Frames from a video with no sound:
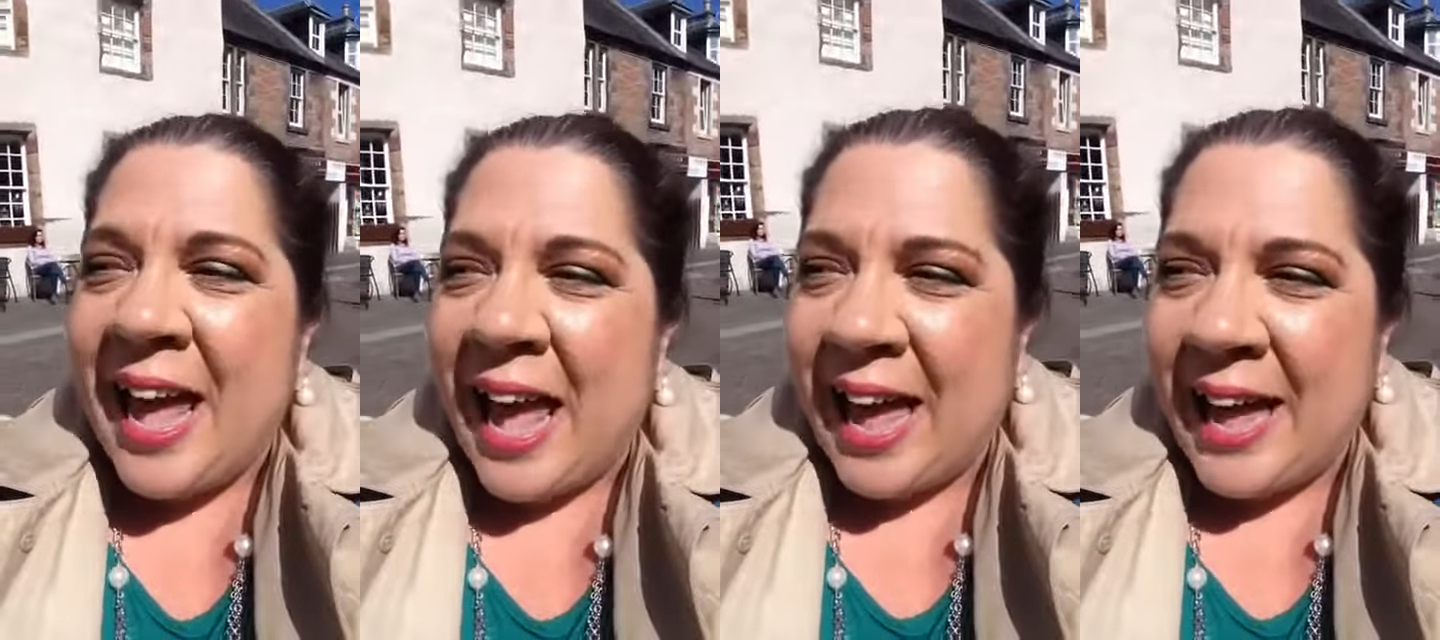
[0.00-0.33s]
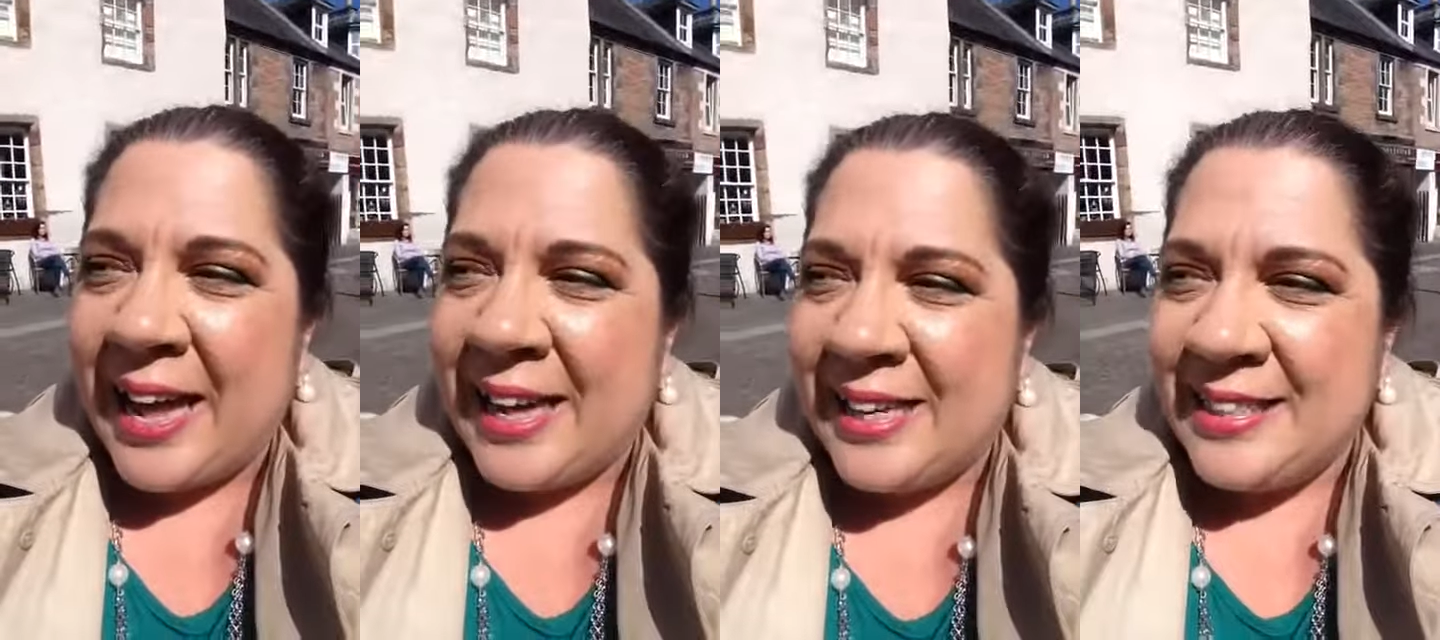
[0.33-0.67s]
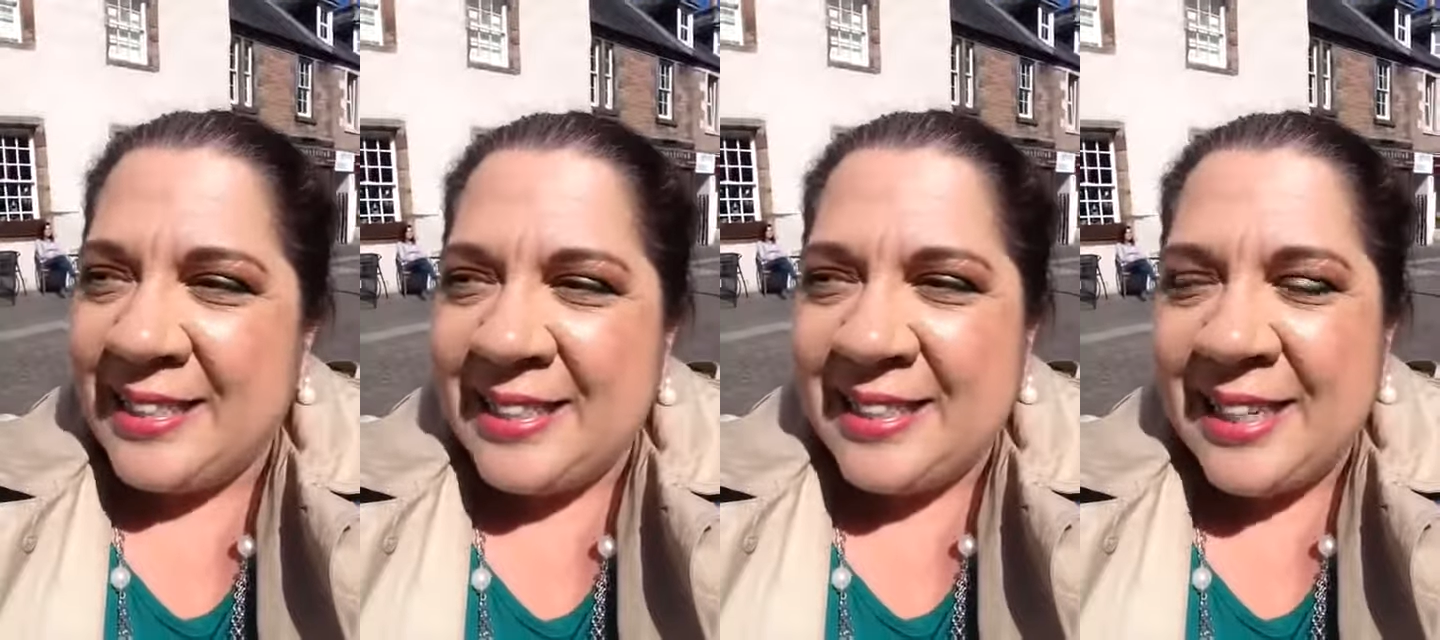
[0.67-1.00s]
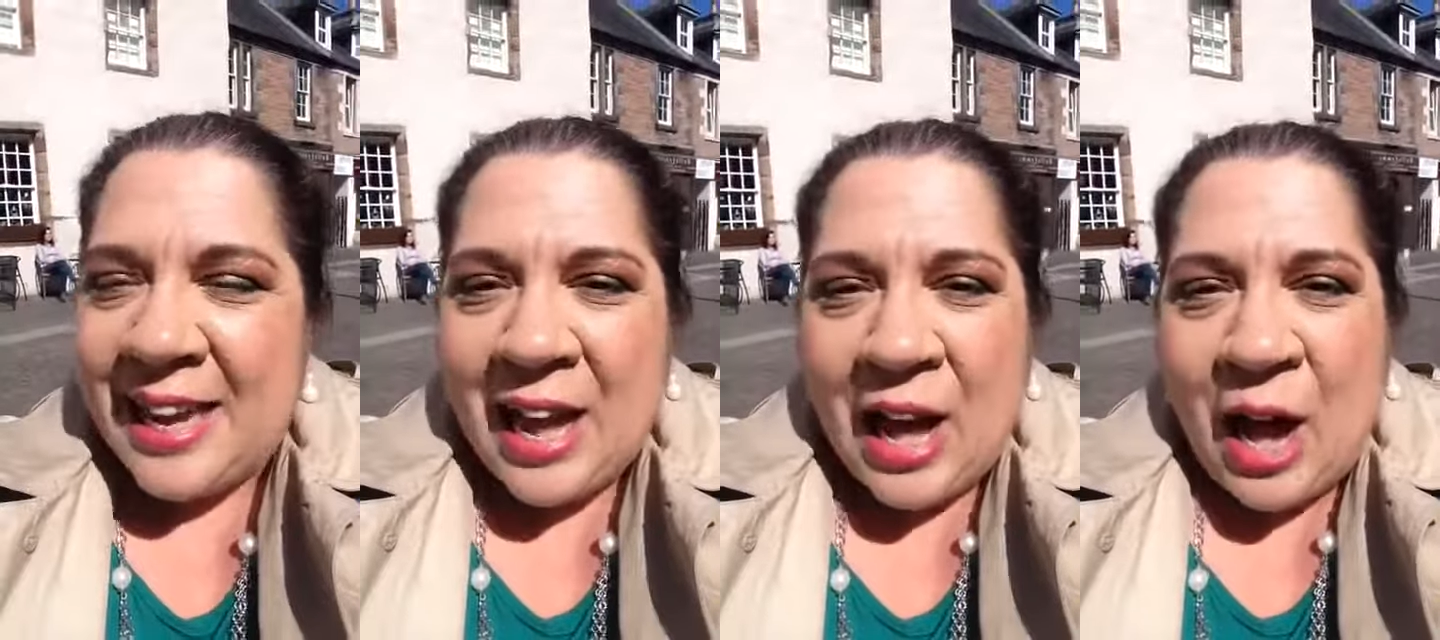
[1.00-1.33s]
And
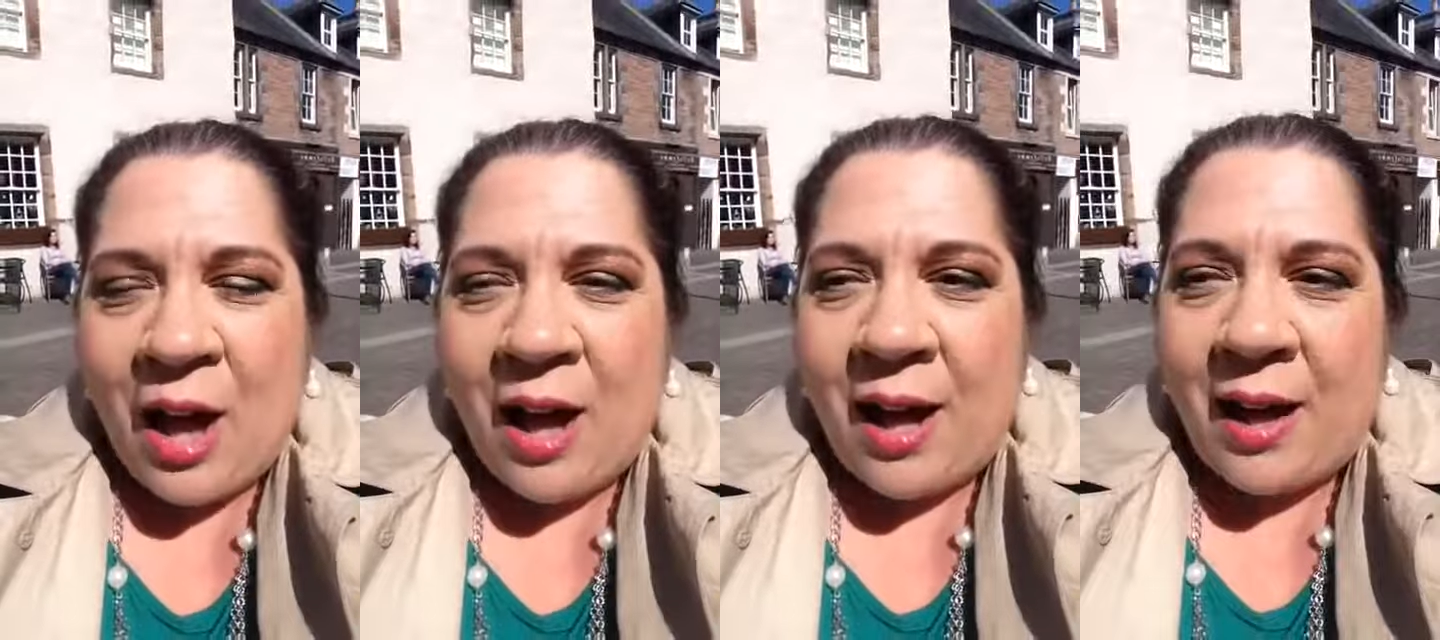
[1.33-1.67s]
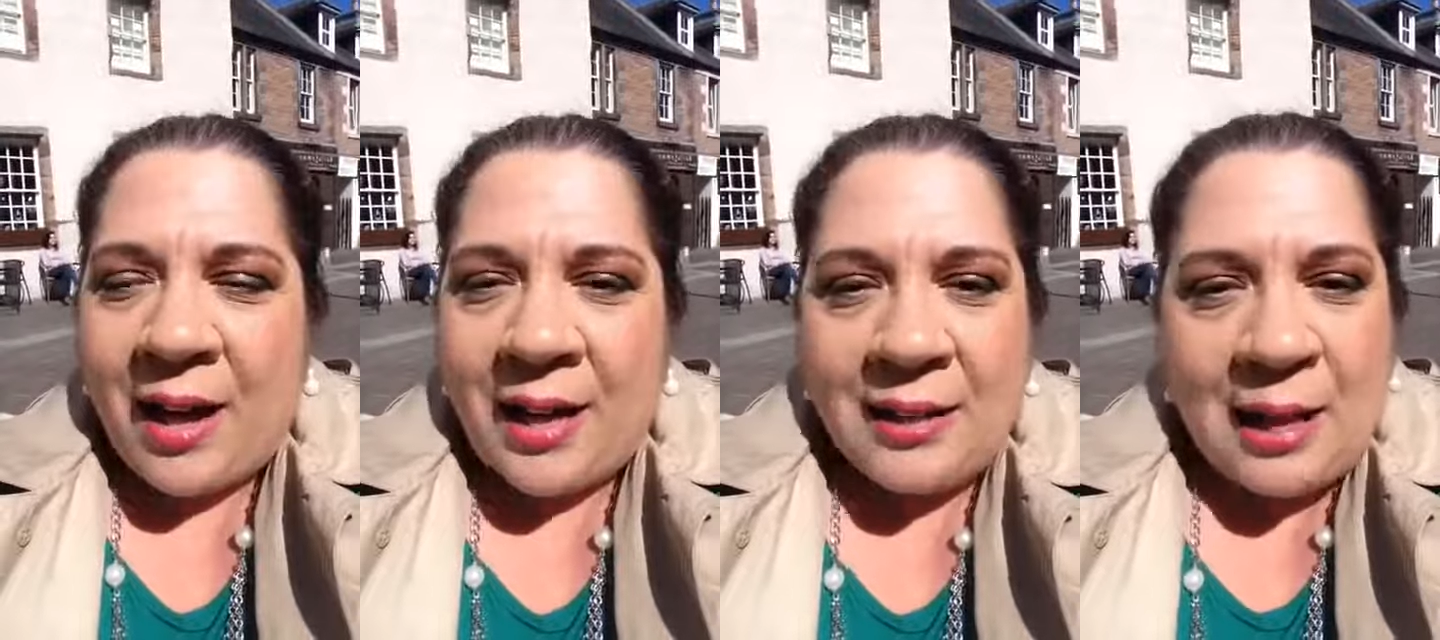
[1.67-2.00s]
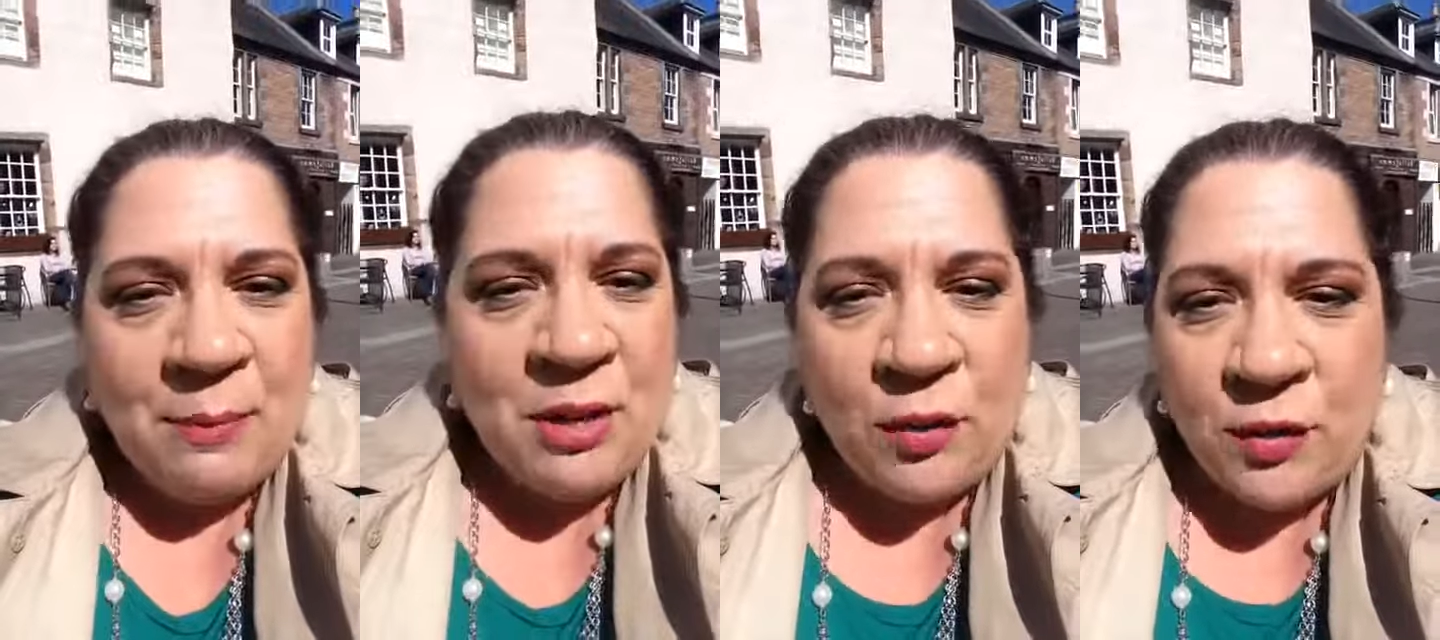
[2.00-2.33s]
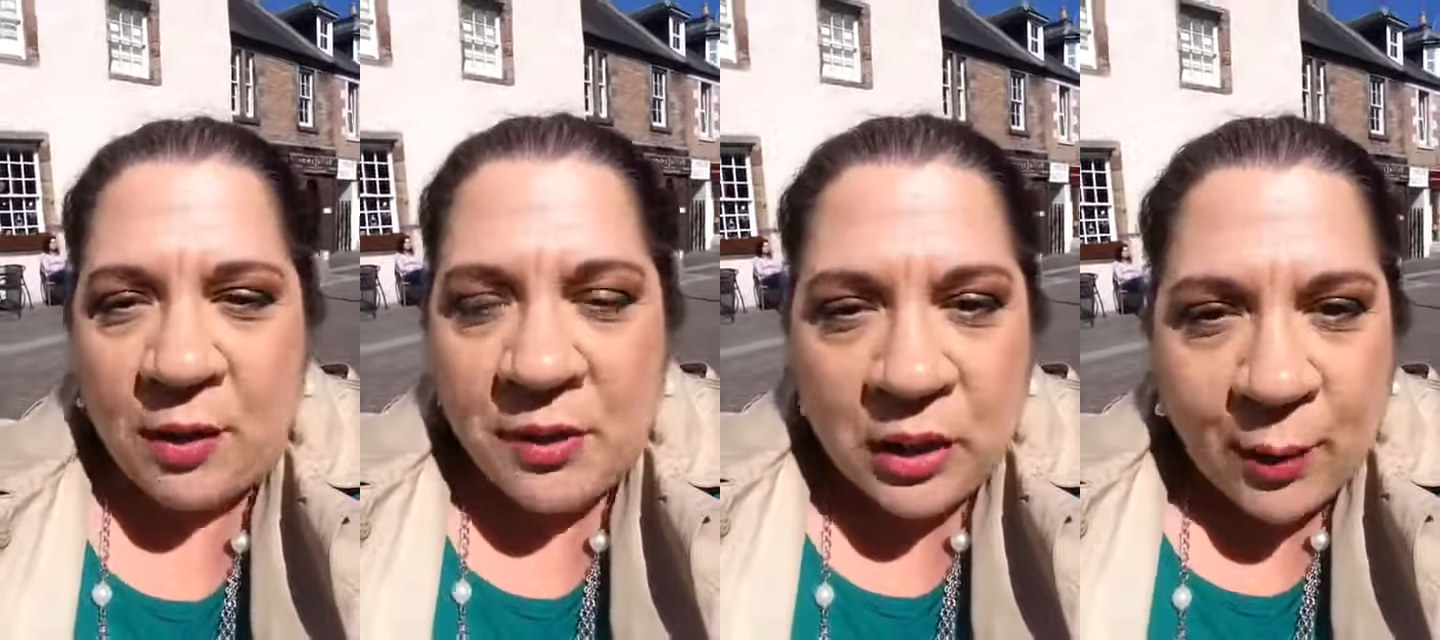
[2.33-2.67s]
uh, let me know if you
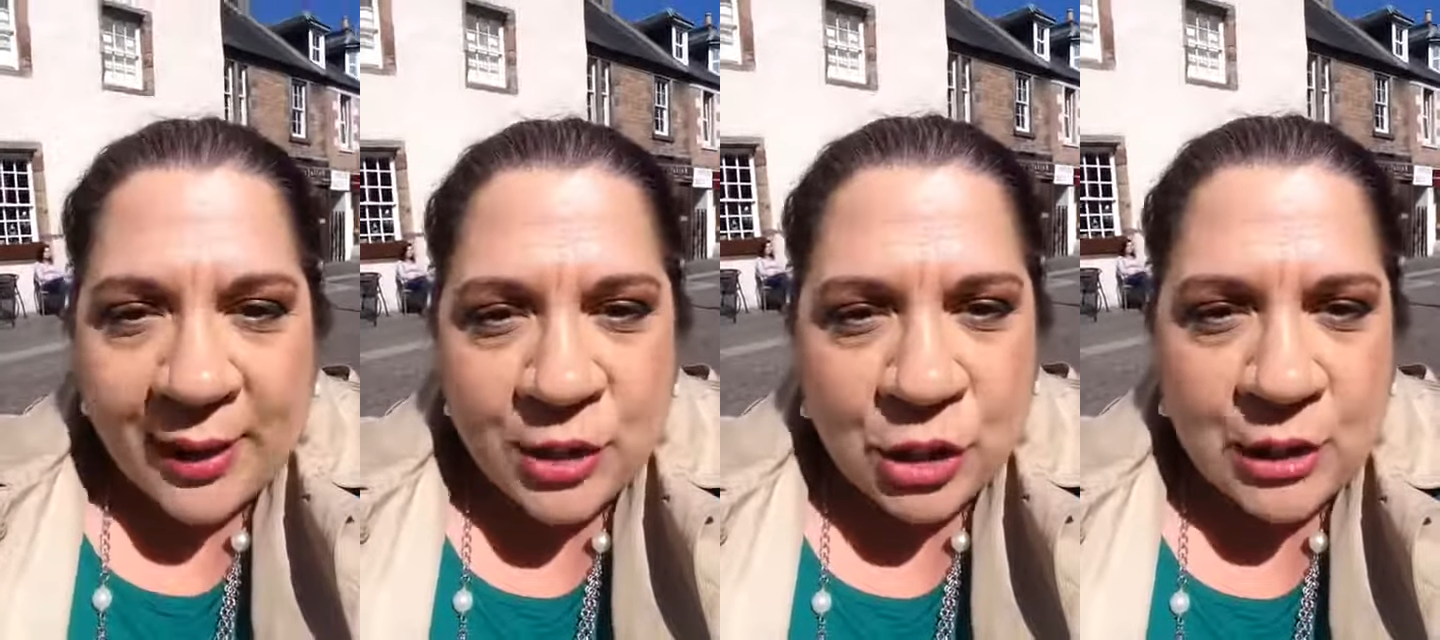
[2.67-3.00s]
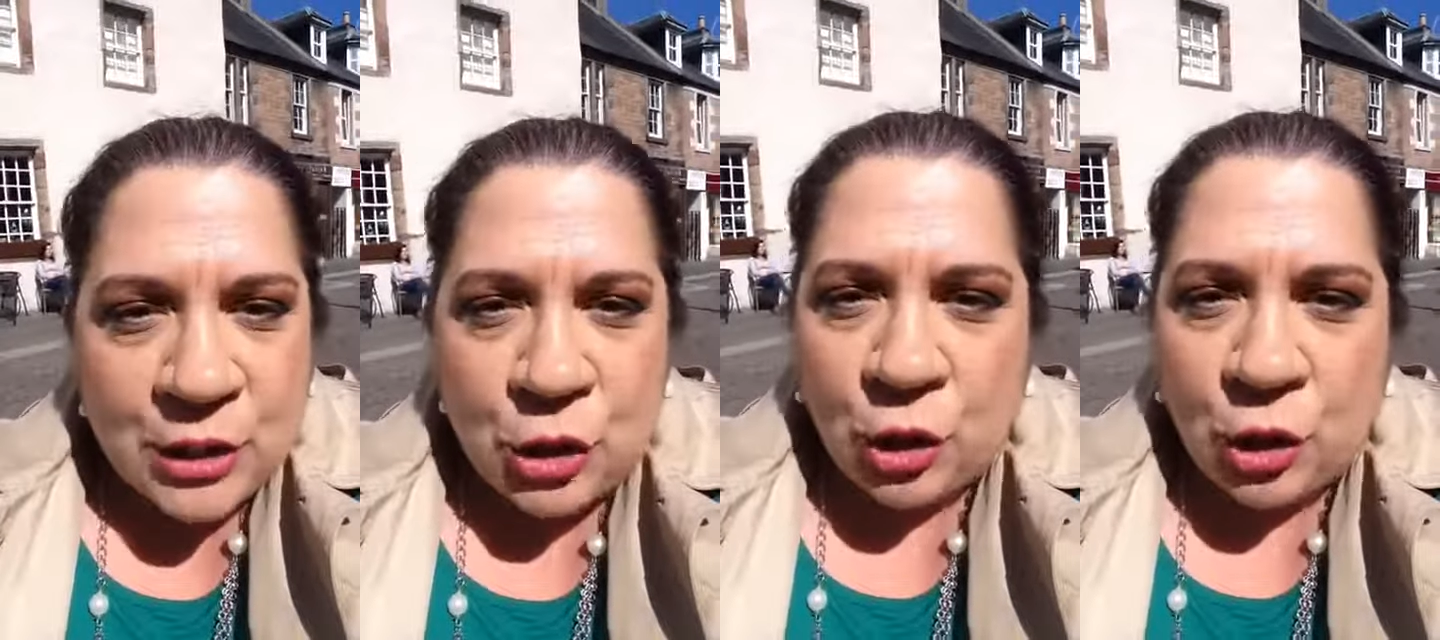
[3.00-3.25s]
have any questions.